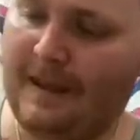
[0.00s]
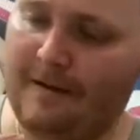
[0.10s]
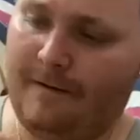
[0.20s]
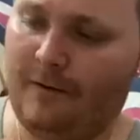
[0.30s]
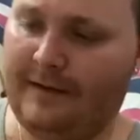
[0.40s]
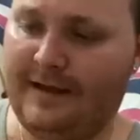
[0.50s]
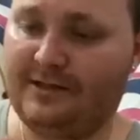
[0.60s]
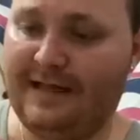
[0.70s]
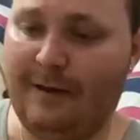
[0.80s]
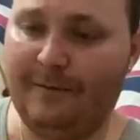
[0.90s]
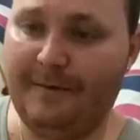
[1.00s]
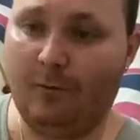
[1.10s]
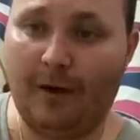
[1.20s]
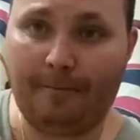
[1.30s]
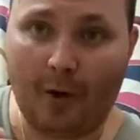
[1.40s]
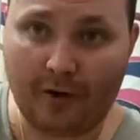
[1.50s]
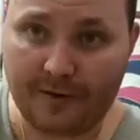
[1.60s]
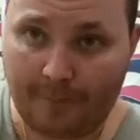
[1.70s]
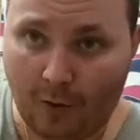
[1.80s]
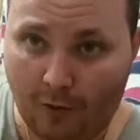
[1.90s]
Okay, so that would be one part of the
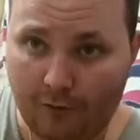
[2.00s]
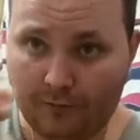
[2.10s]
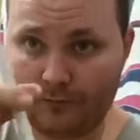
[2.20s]
pole.